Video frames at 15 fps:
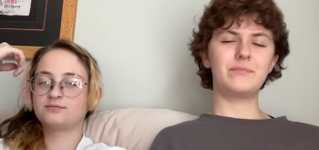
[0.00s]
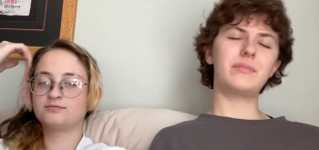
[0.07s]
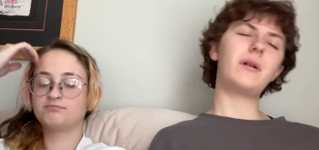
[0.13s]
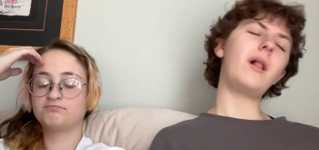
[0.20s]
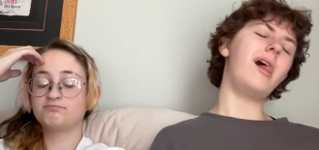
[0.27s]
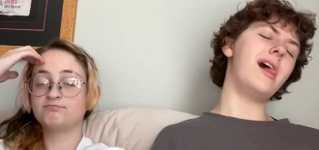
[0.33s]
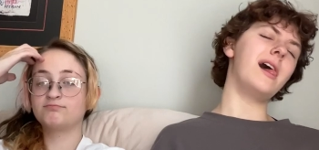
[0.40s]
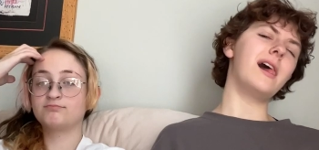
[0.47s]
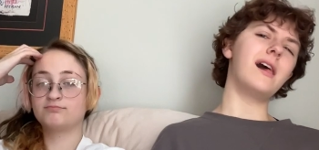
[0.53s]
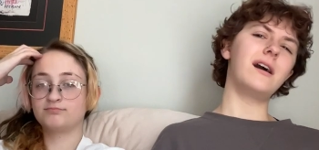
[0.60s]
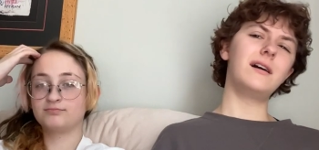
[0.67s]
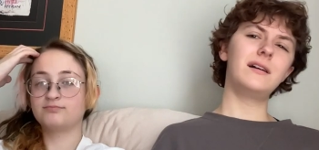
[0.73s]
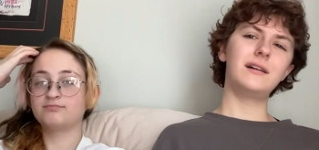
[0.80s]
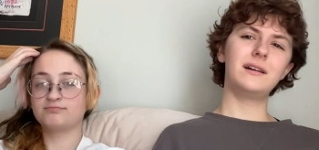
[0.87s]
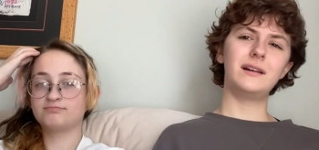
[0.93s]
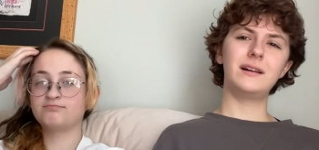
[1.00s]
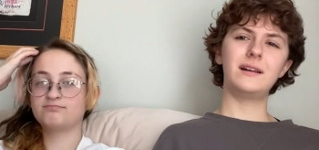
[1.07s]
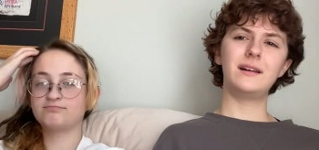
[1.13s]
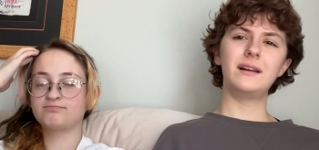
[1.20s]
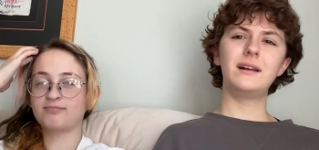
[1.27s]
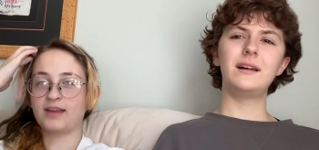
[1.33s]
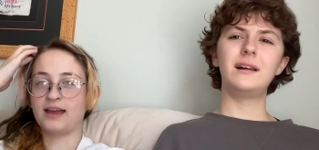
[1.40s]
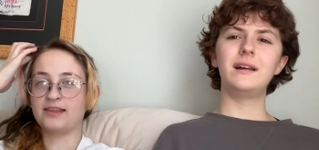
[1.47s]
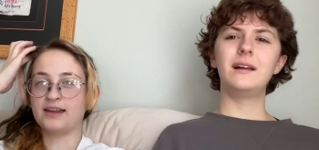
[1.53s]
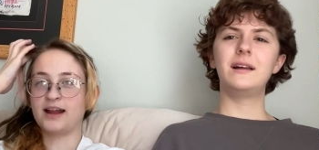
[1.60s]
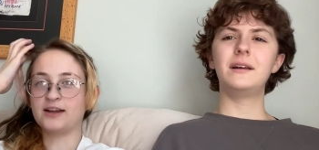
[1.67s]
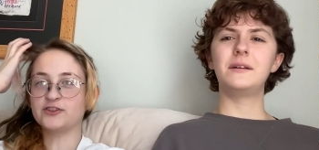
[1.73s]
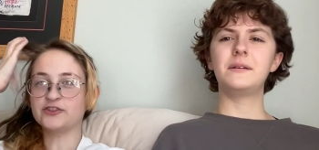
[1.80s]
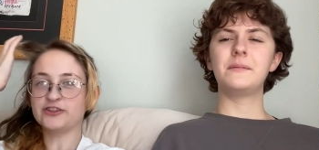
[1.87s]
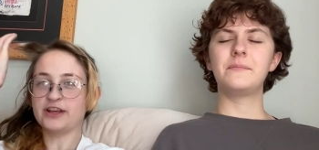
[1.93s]
Speaker 1: Huh. And then
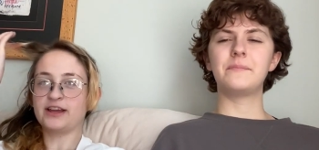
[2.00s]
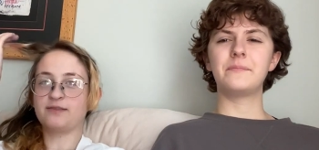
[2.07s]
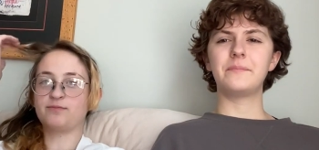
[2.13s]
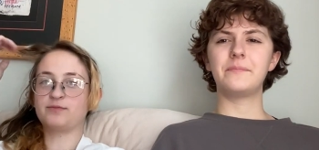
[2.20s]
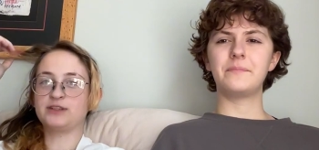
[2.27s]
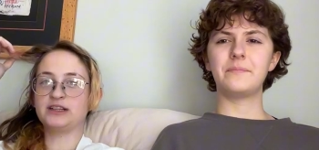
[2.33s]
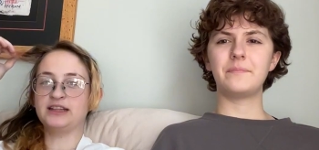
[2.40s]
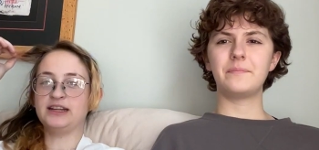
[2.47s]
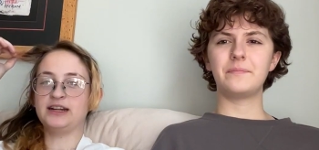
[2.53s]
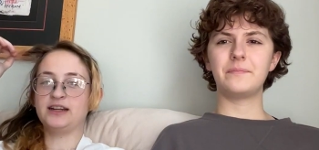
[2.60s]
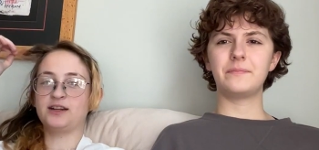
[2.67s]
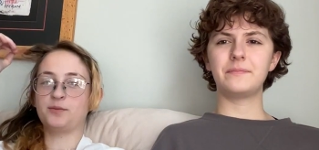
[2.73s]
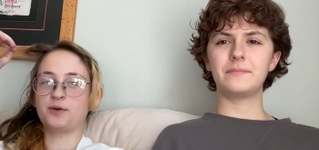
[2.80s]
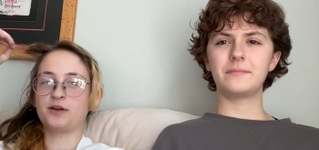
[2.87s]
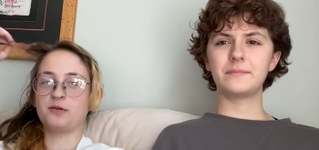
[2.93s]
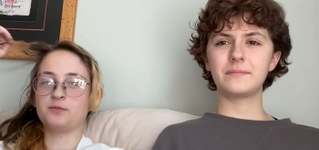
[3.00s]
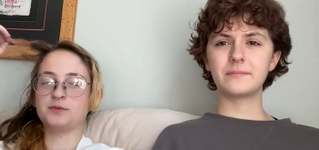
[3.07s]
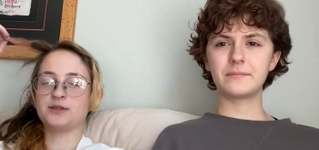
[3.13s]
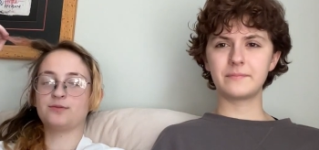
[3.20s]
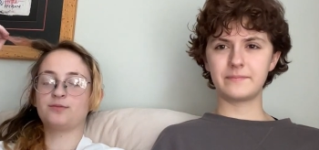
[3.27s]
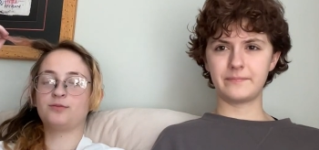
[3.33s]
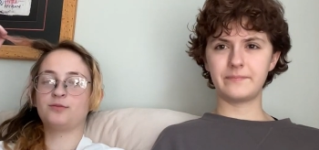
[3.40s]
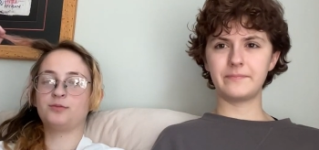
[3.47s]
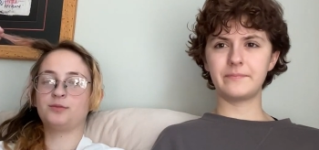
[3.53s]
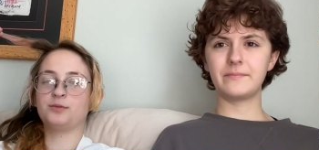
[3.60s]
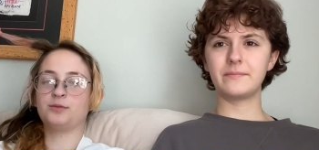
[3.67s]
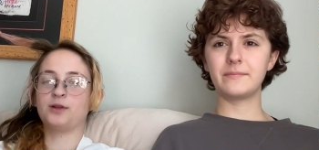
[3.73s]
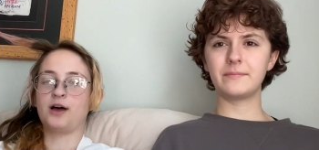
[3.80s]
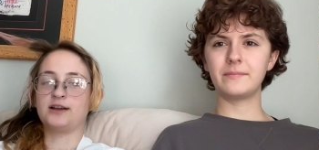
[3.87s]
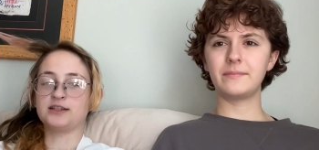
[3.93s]
I just like delete it, and it becomes
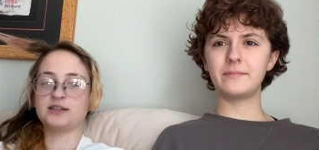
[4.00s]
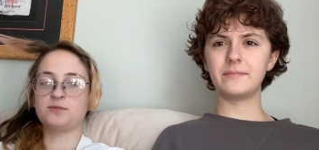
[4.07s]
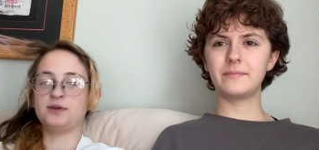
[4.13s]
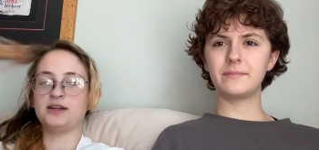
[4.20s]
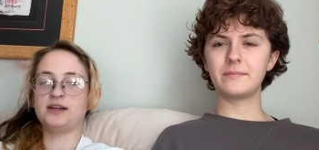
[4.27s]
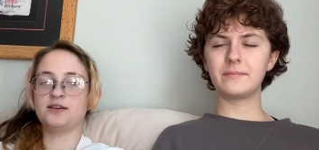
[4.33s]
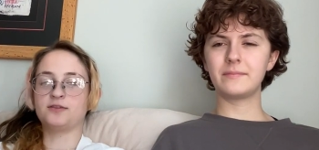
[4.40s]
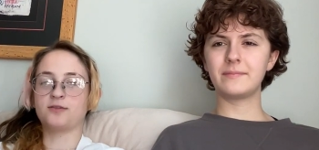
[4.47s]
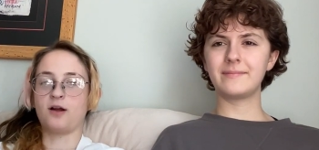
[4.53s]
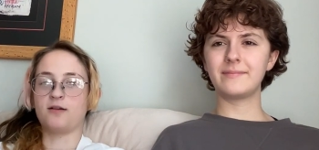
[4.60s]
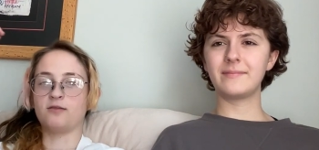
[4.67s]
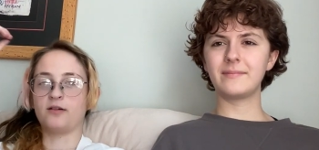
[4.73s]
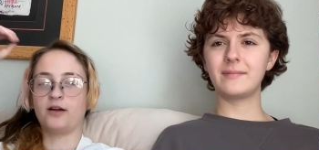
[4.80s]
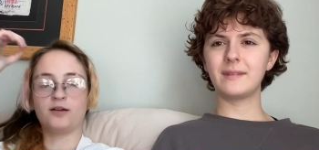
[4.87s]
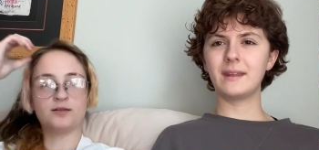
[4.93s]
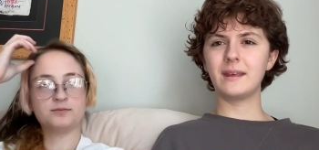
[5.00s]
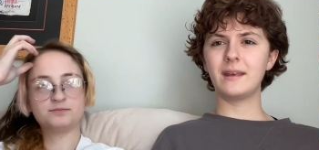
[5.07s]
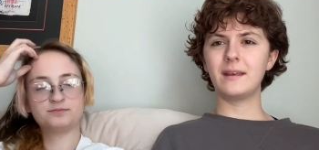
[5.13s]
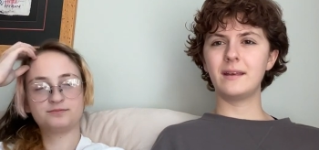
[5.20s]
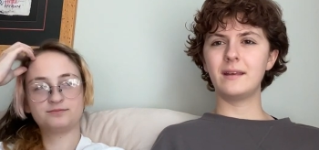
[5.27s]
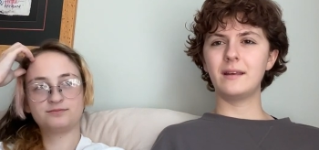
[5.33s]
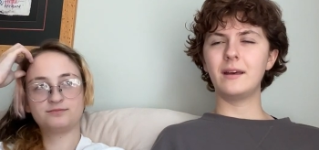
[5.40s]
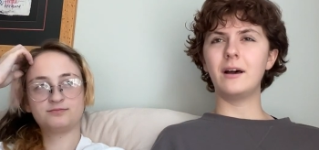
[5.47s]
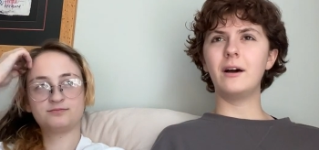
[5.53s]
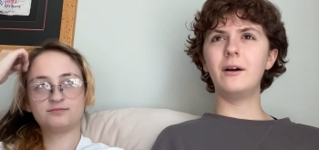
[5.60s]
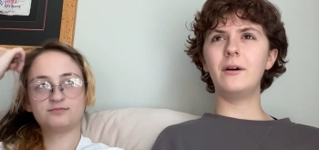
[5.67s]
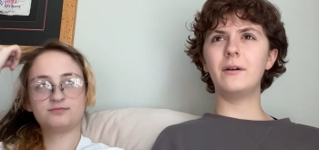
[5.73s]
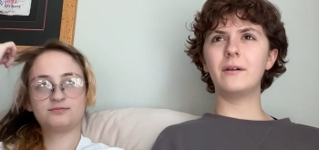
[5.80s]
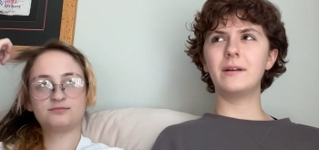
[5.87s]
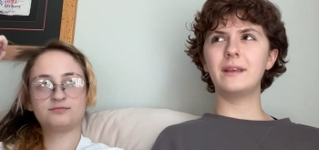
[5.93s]
lost media forever.
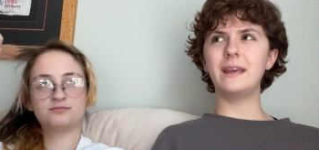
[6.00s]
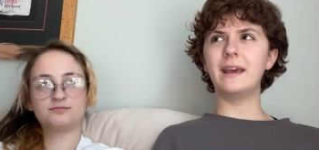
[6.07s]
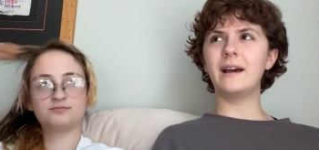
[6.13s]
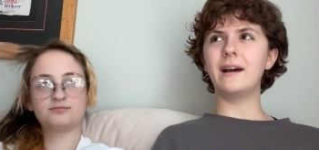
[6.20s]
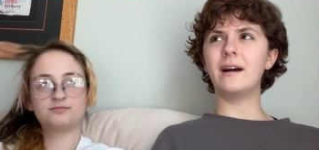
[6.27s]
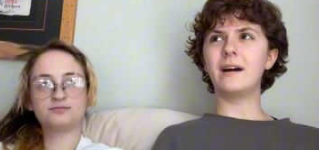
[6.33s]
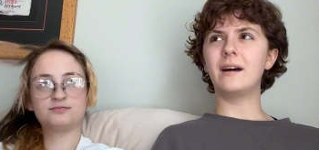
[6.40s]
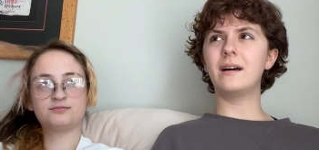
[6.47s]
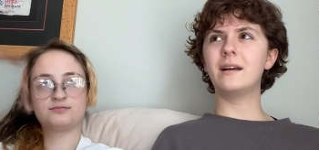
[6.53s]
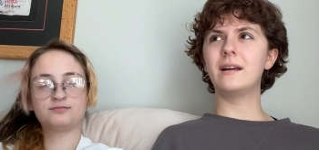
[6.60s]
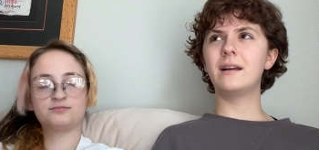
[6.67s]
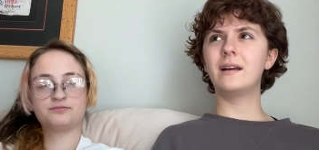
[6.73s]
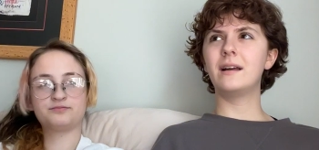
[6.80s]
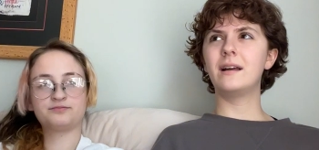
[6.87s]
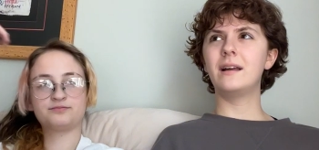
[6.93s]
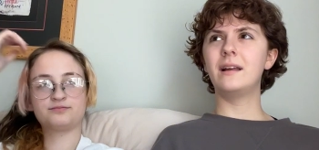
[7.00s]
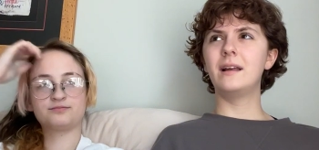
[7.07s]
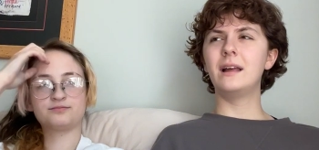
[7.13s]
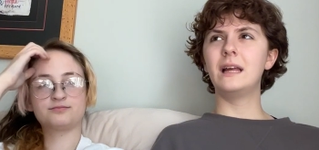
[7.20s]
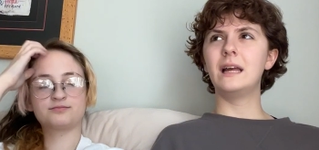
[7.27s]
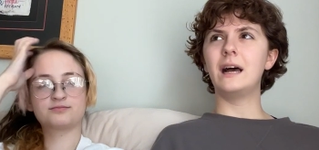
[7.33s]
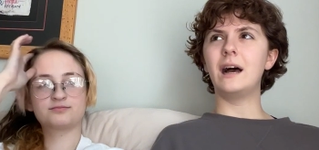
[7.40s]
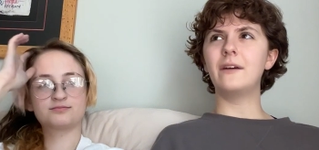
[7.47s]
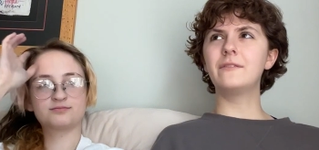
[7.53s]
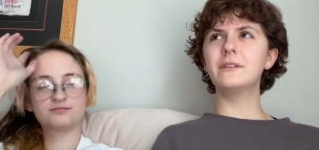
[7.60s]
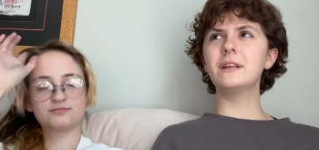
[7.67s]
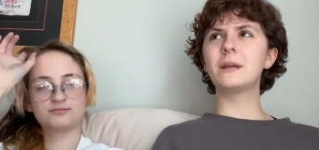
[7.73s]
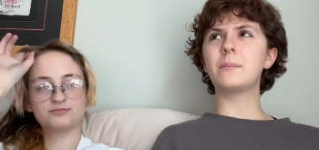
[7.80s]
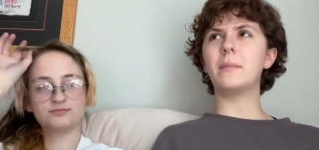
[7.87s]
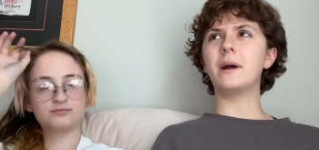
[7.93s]
Oh
Speaker 2: yeah, I feel
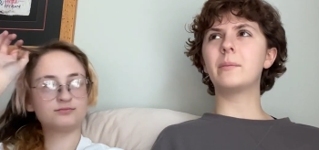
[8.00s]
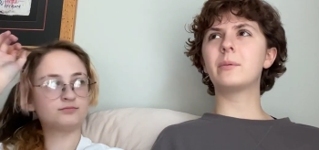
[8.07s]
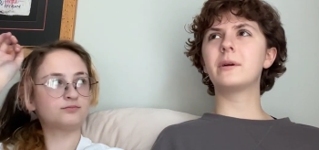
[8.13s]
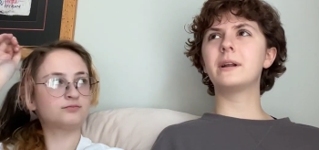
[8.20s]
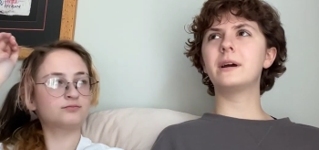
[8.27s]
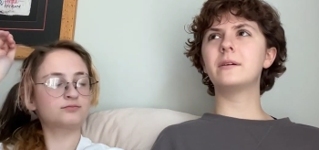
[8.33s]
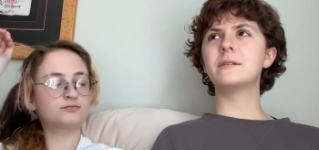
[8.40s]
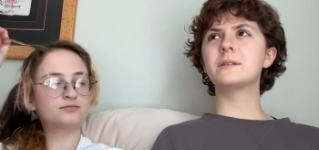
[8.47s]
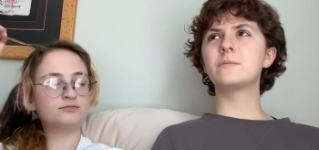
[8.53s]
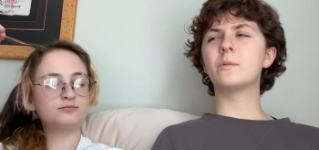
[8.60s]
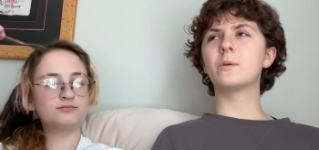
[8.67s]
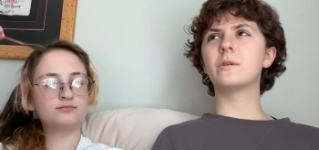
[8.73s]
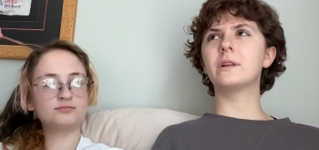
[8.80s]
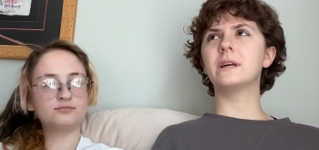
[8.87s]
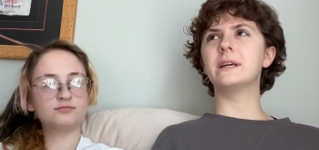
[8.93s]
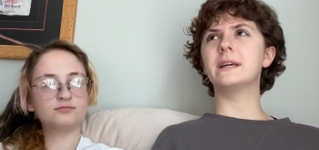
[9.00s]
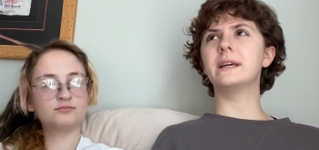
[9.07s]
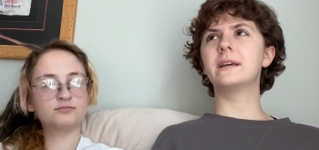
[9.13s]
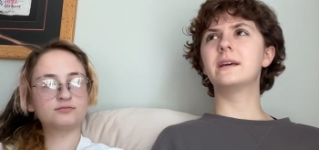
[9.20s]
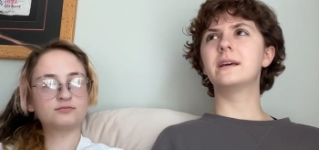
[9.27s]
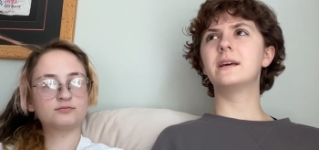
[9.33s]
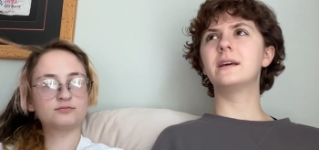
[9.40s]
like my burnout is more like,